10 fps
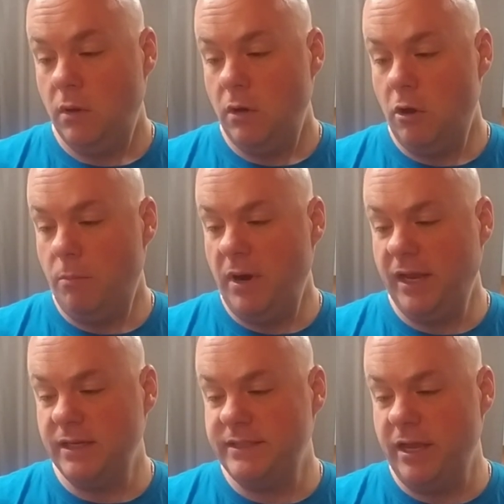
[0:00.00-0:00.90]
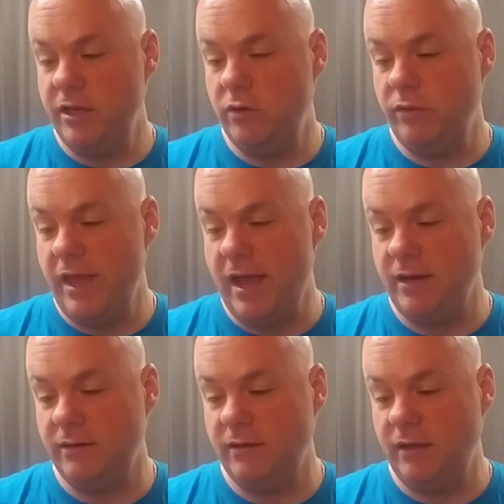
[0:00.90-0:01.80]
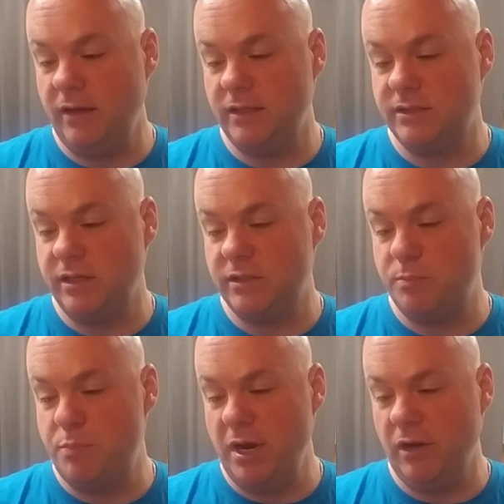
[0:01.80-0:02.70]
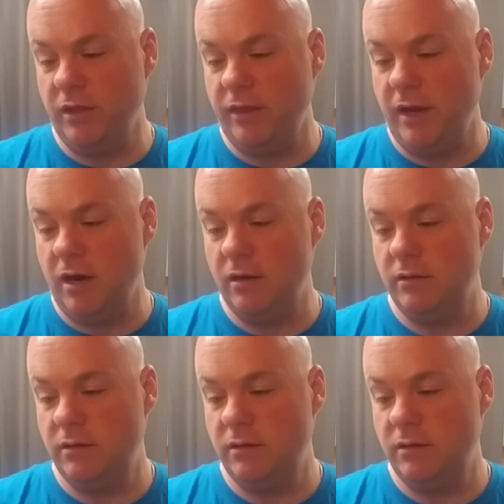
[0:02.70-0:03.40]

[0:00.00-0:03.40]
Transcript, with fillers: No, but I can tell you that it's it's barely there.